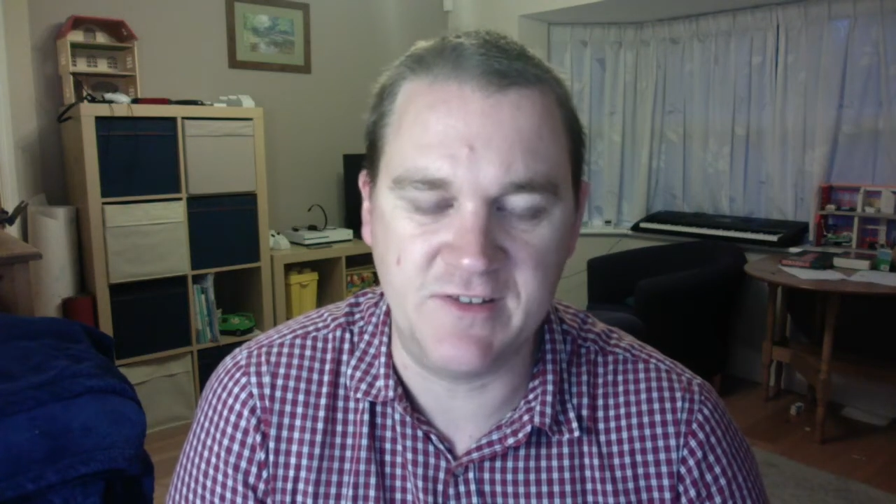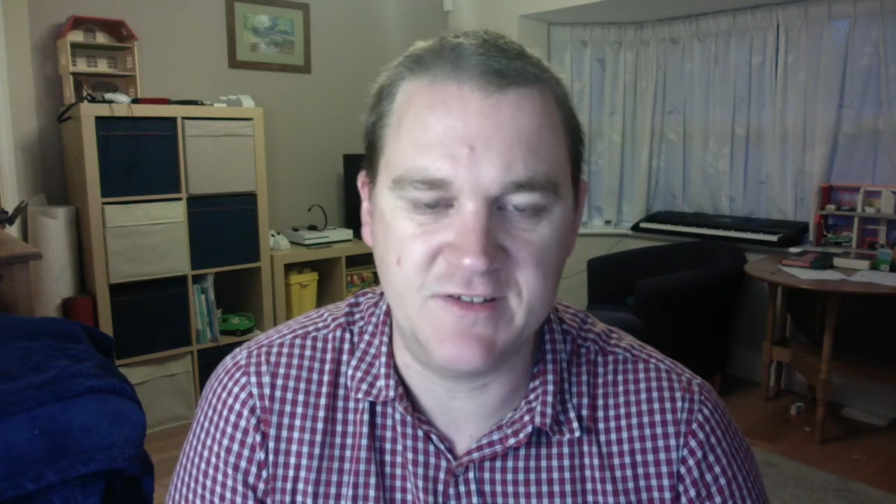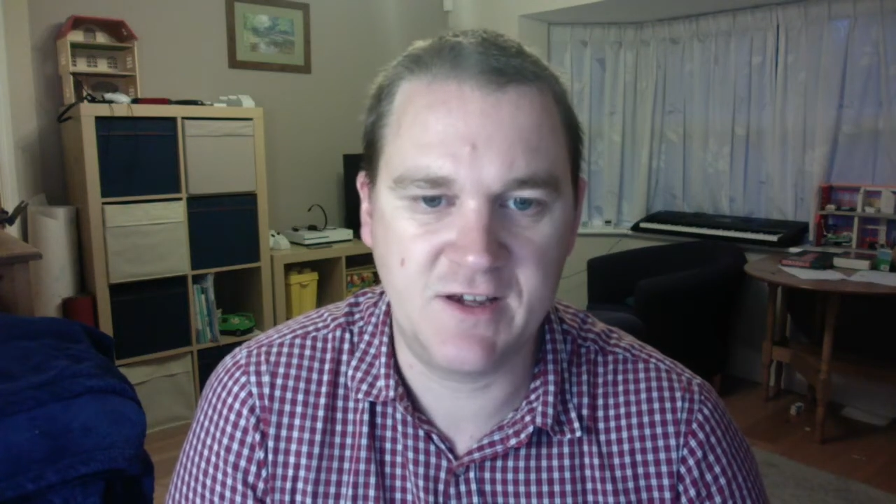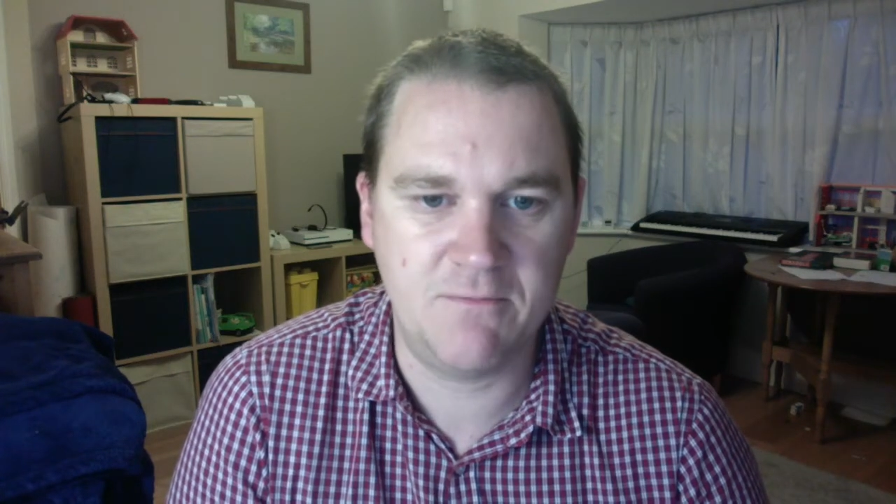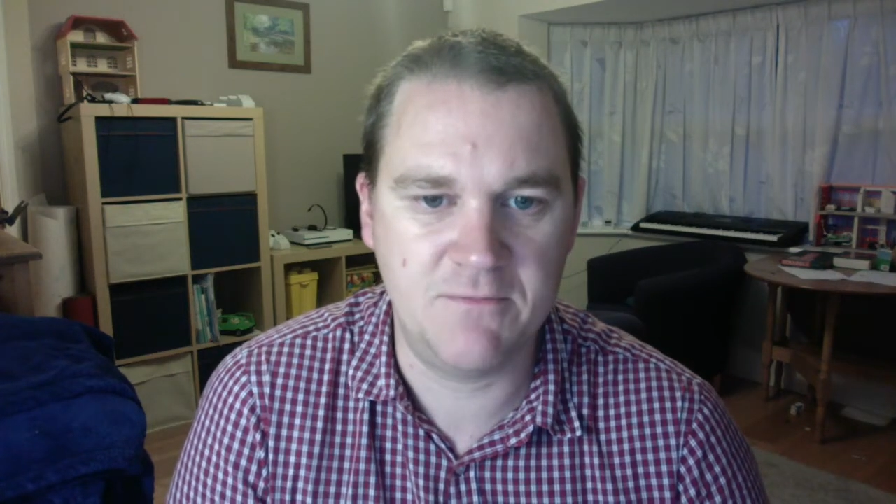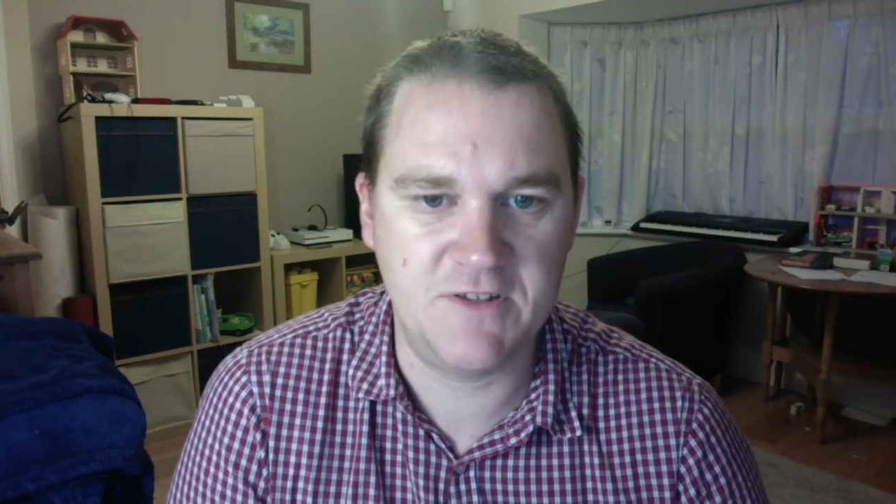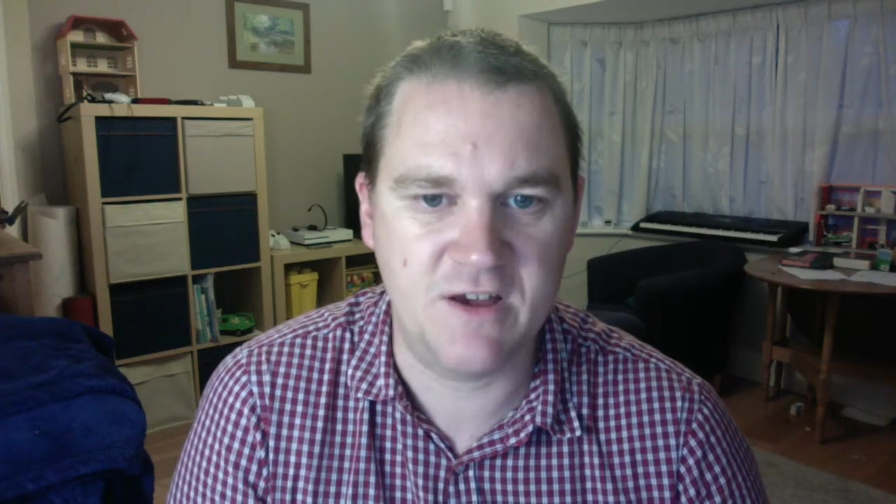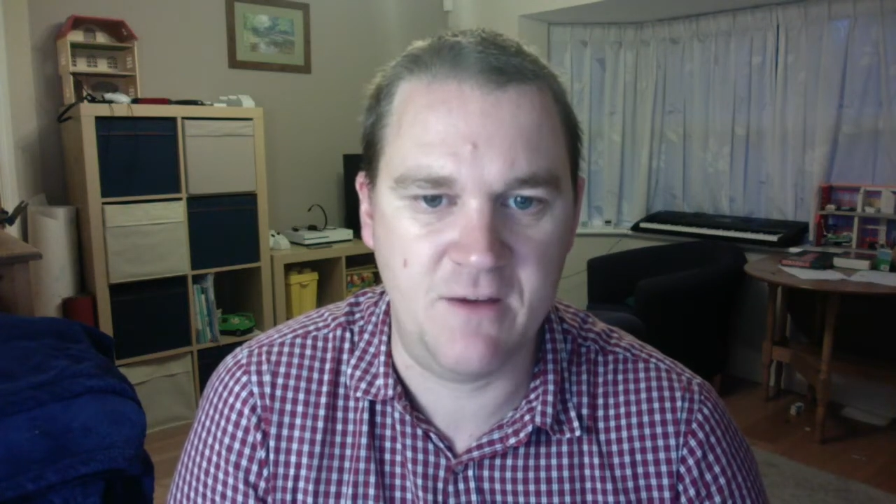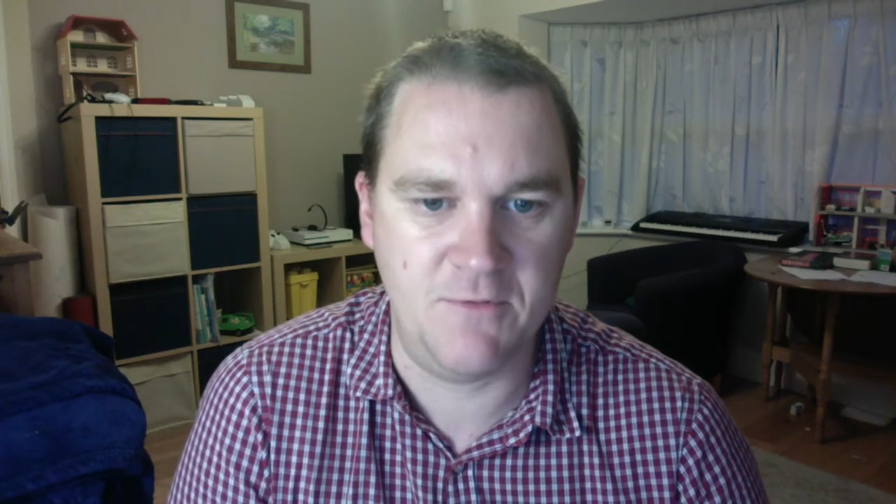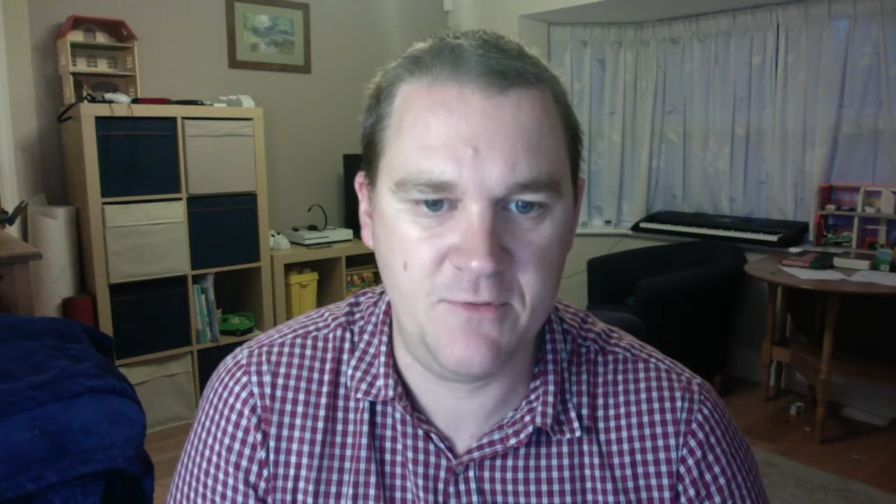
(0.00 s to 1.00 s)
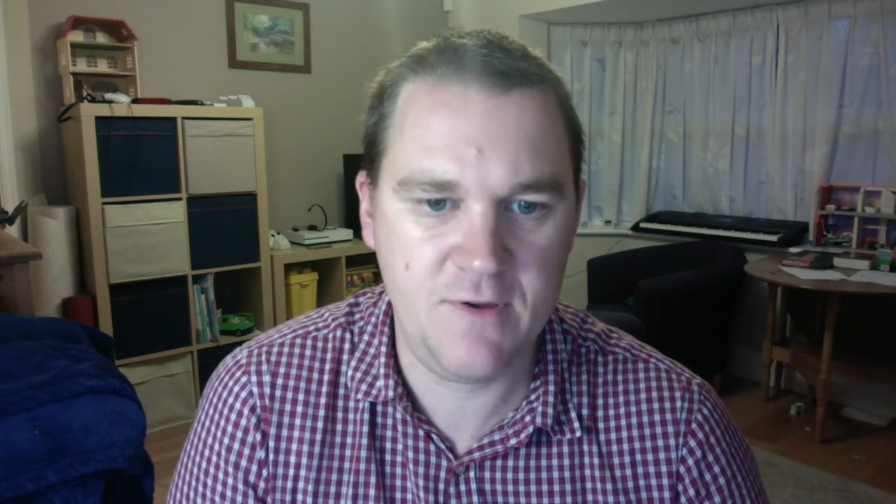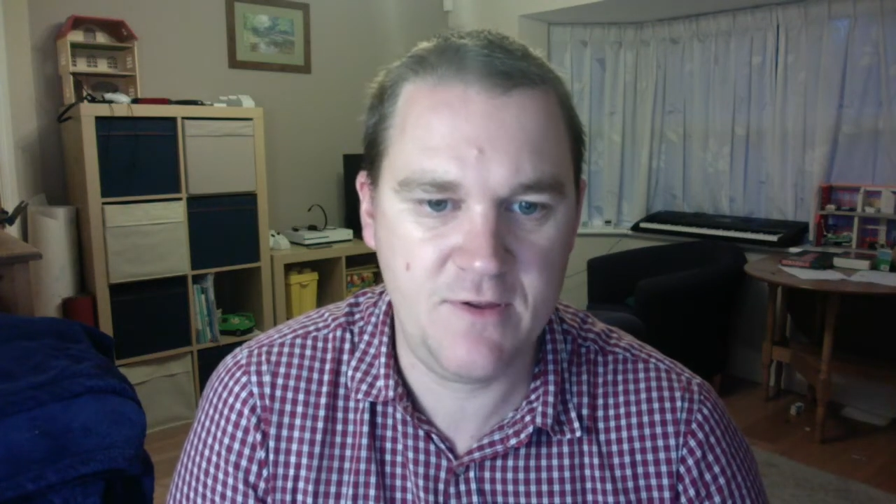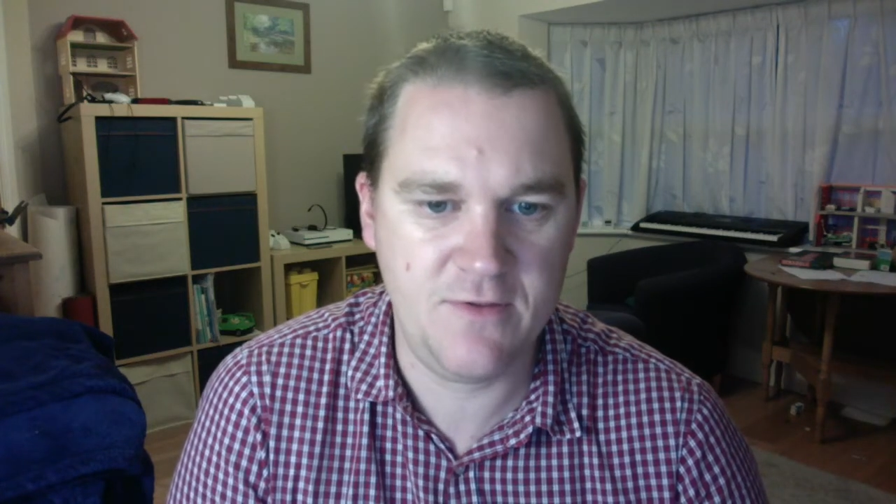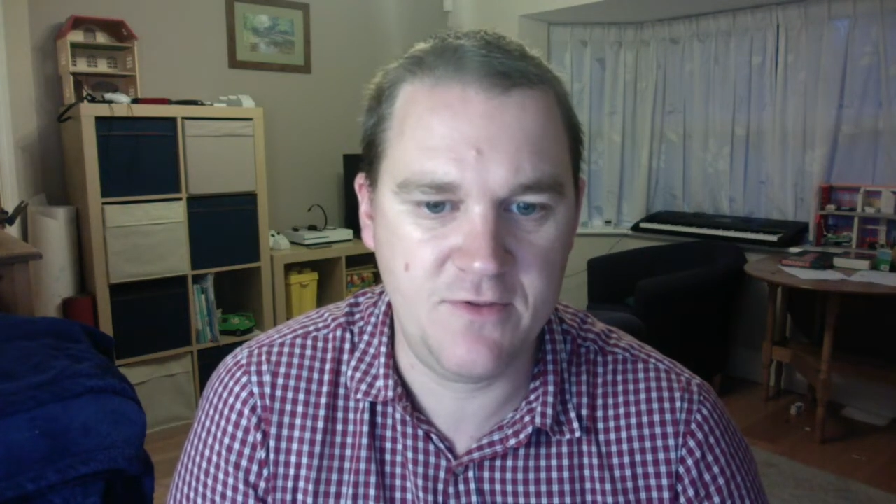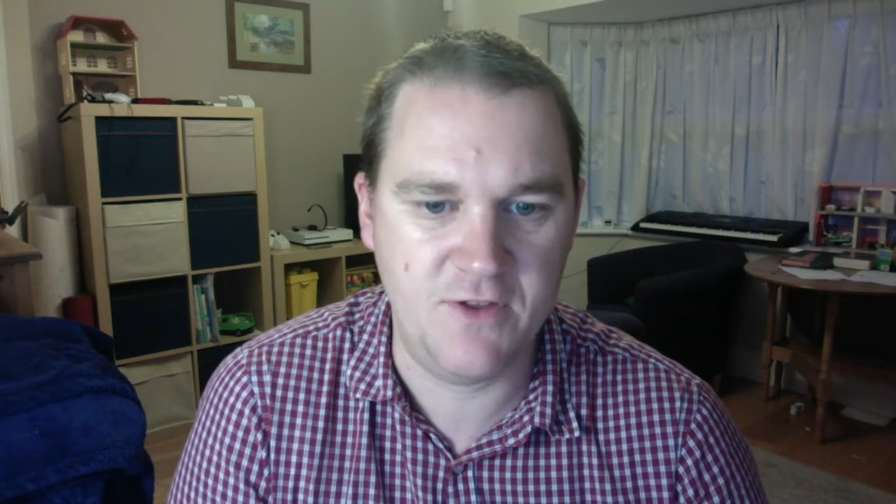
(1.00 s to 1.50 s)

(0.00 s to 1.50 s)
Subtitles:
to come to terms with